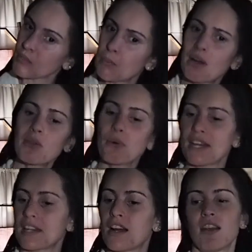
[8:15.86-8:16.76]
By the
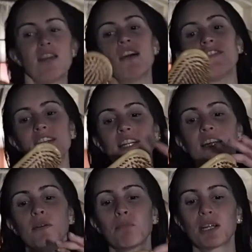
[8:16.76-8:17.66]
way, loving
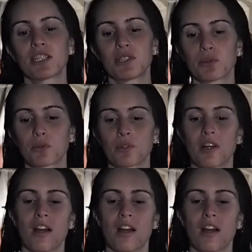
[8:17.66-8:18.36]
my new